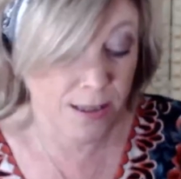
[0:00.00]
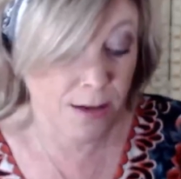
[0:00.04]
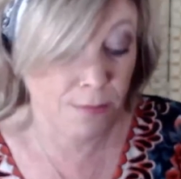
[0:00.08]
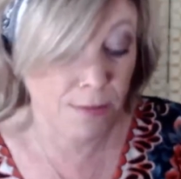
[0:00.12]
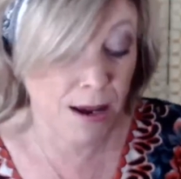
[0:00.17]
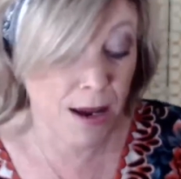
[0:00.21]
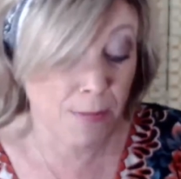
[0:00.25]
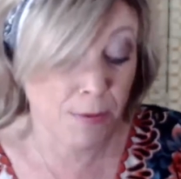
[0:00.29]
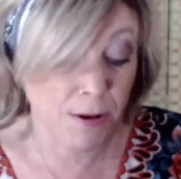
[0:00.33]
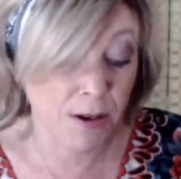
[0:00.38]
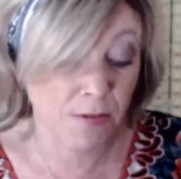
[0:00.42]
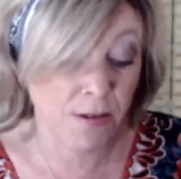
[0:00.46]
And
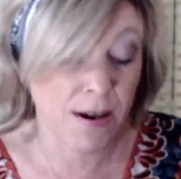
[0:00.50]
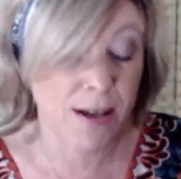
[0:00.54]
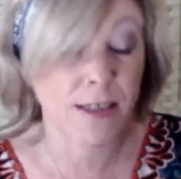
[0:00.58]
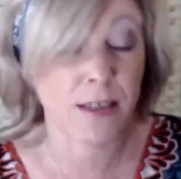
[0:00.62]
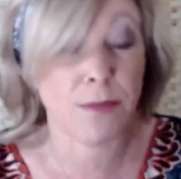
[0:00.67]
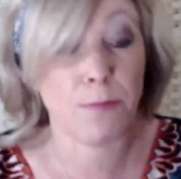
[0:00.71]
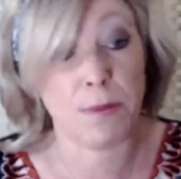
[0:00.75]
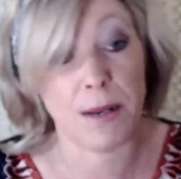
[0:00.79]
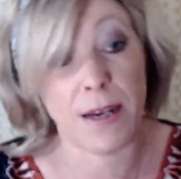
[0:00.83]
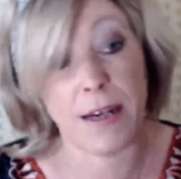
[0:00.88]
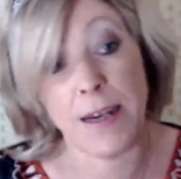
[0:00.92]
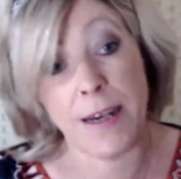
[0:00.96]
maybe you've had to
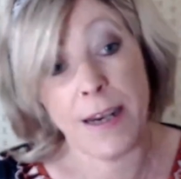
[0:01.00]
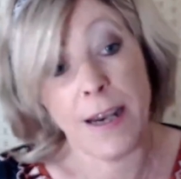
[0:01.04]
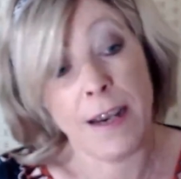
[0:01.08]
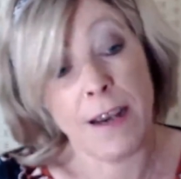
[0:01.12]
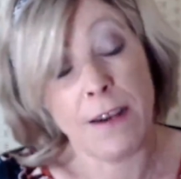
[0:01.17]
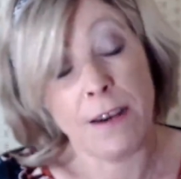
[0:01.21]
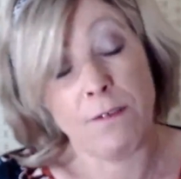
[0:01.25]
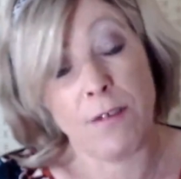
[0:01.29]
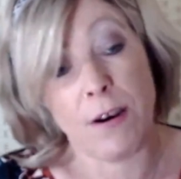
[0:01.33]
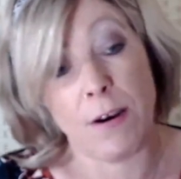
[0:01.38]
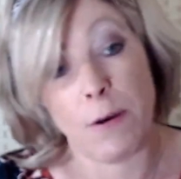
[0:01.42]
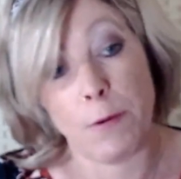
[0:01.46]
be
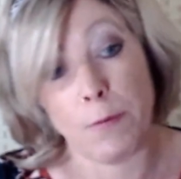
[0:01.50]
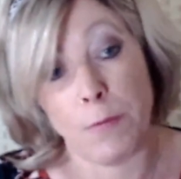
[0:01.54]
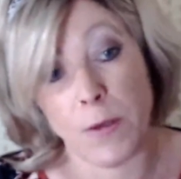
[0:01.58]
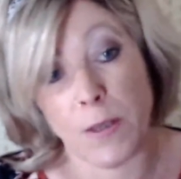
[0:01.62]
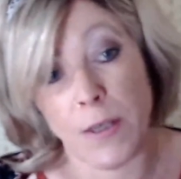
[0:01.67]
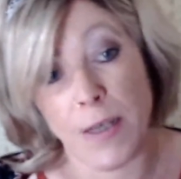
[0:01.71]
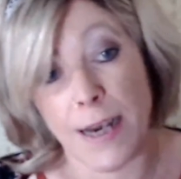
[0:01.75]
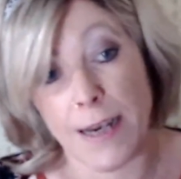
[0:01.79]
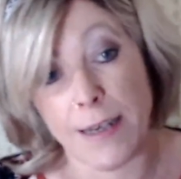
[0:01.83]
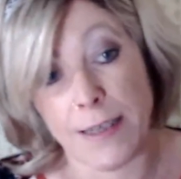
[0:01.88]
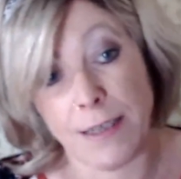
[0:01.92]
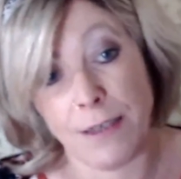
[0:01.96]
very
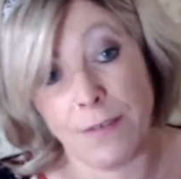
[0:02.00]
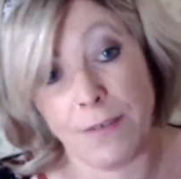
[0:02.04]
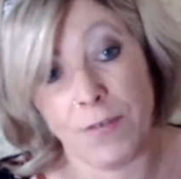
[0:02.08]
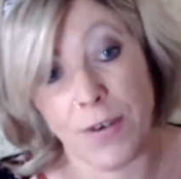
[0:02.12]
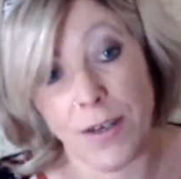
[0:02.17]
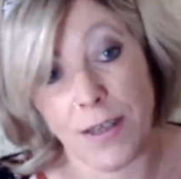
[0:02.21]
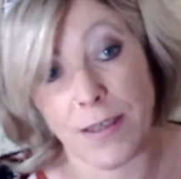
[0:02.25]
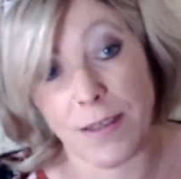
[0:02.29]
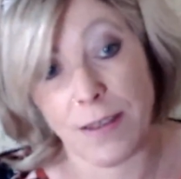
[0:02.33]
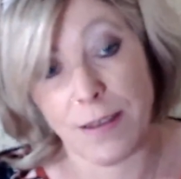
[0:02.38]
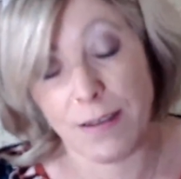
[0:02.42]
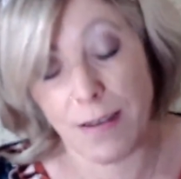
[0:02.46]
protective
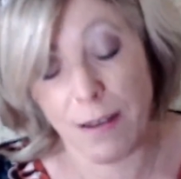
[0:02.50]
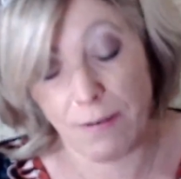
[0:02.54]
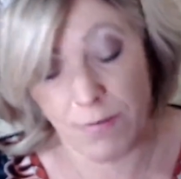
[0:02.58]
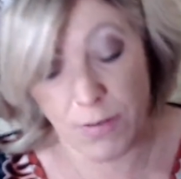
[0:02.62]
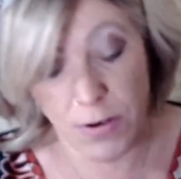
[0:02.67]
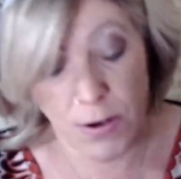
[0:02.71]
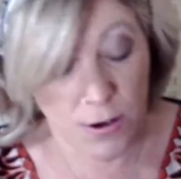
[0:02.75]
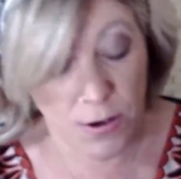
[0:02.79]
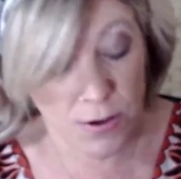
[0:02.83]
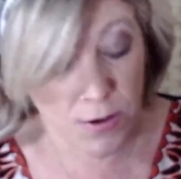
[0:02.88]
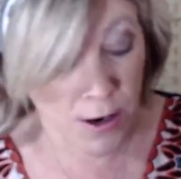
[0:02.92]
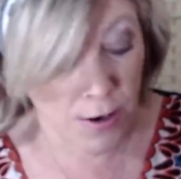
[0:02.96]
recently,
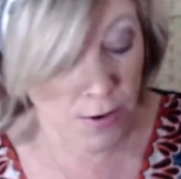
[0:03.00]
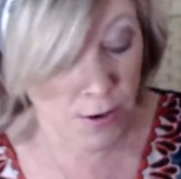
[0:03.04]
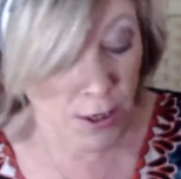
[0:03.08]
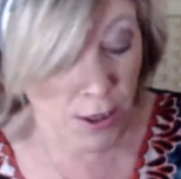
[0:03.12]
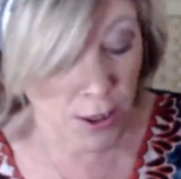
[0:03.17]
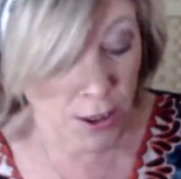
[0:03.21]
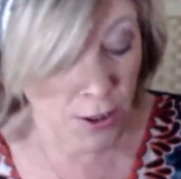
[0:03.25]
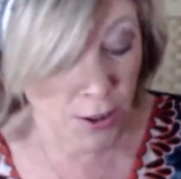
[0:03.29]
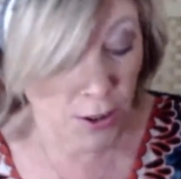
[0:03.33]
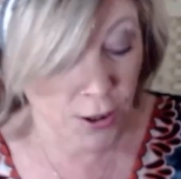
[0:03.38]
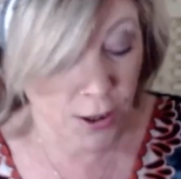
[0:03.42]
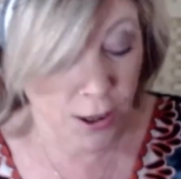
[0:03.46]
Virgo,
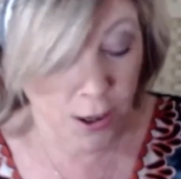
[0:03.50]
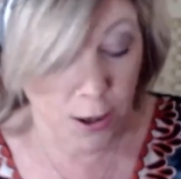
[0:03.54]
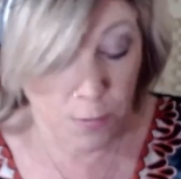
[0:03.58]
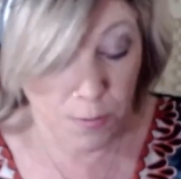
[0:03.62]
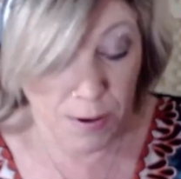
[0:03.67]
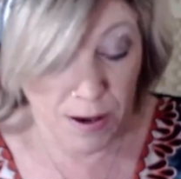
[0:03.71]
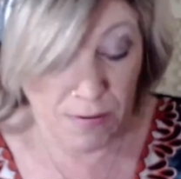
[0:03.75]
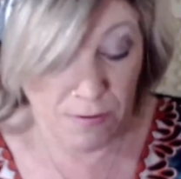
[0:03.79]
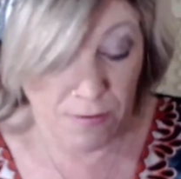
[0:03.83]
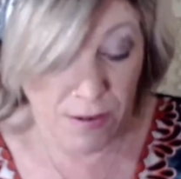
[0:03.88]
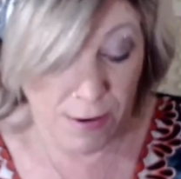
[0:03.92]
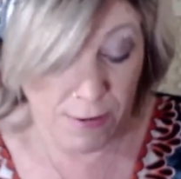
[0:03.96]
you know,
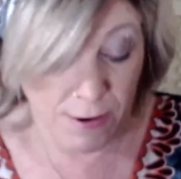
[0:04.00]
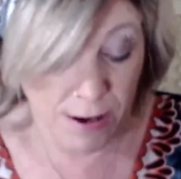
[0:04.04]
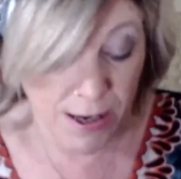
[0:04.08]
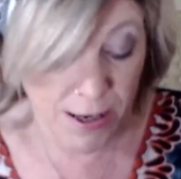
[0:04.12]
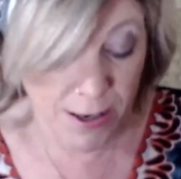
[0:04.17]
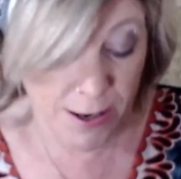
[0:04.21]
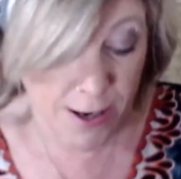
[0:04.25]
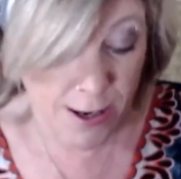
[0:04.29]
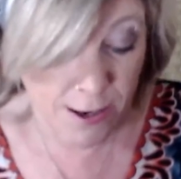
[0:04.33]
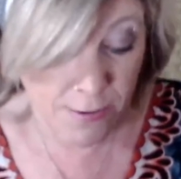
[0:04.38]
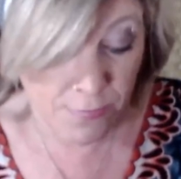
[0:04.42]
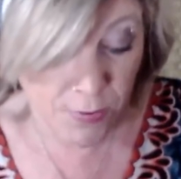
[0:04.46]
being very
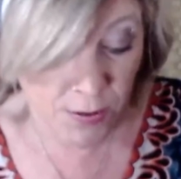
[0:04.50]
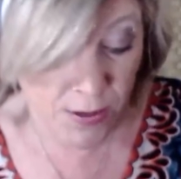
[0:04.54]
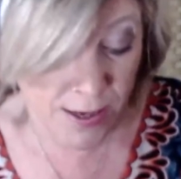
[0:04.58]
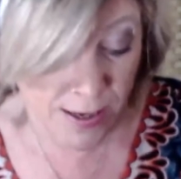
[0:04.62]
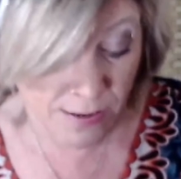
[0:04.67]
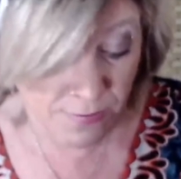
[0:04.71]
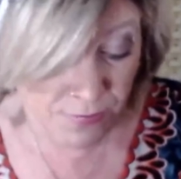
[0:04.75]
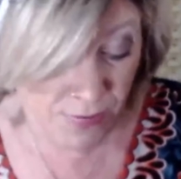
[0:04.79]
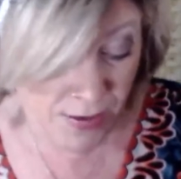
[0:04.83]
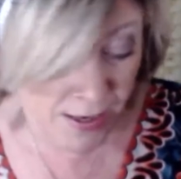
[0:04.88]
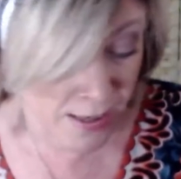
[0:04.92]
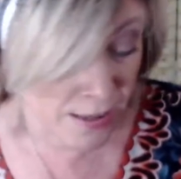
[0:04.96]
careful. And I
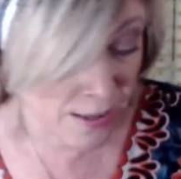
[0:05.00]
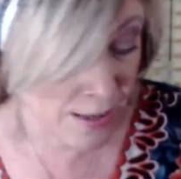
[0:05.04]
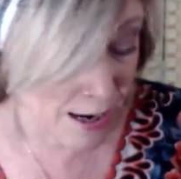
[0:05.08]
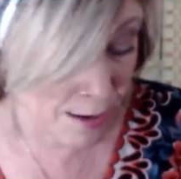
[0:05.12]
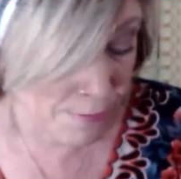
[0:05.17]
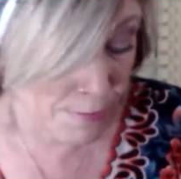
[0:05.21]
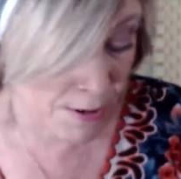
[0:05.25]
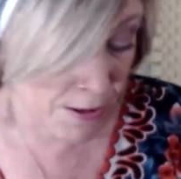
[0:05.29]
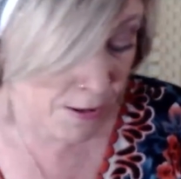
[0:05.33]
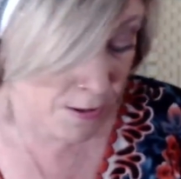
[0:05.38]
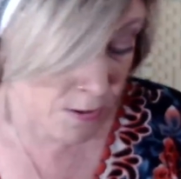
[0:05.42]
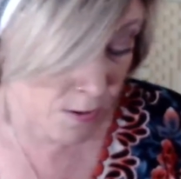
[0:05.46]
feel that,
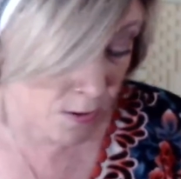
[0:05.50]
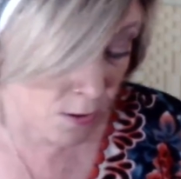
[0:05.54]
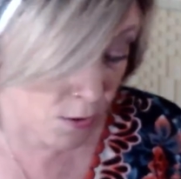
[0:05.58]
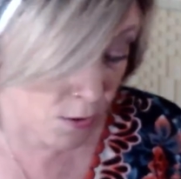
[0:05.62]
because